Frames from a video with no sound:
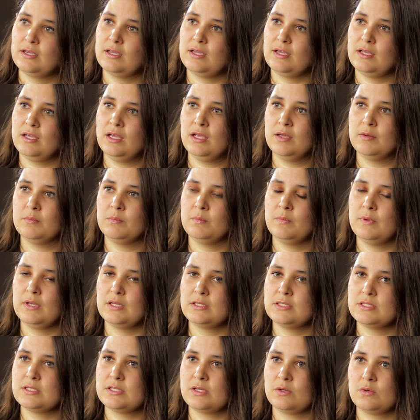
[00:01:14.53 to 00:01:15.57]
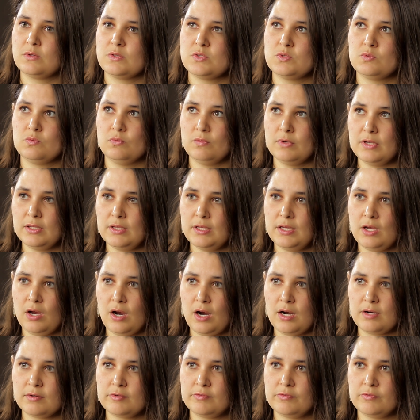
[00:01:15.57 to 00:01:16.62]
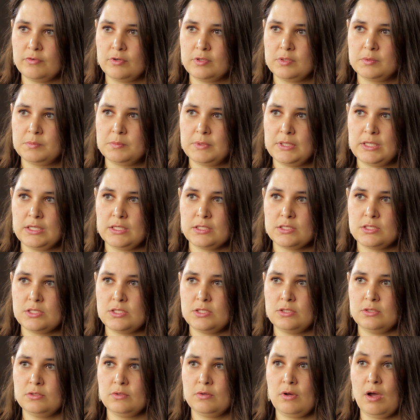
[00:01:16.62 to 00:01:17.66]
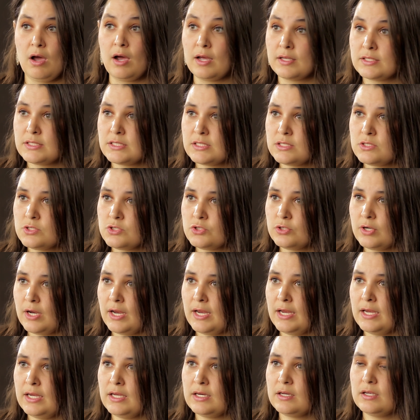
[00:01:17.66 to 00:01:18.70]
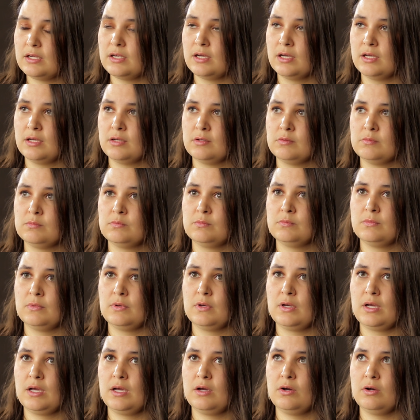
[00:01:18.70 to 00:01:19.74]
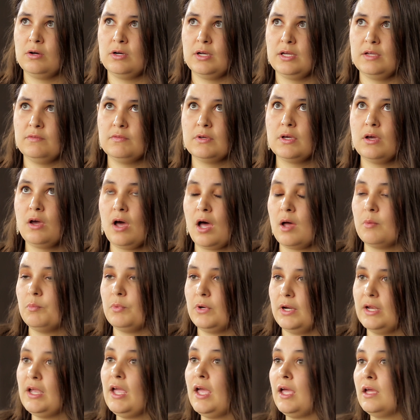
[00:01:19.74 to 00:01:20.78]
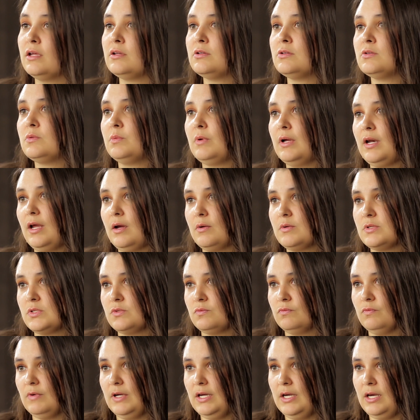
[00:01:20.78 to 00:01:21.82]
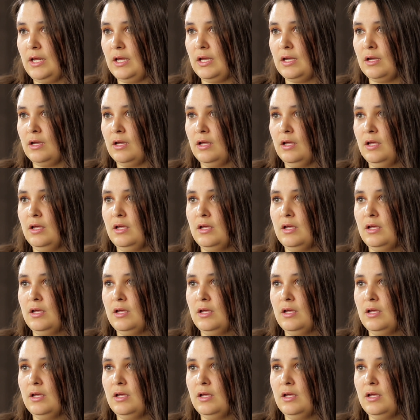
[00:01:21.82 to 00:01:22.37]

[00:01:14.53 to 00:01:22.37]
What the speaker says: And so it was really hard for me to concentrate or even comprehend what I was reading.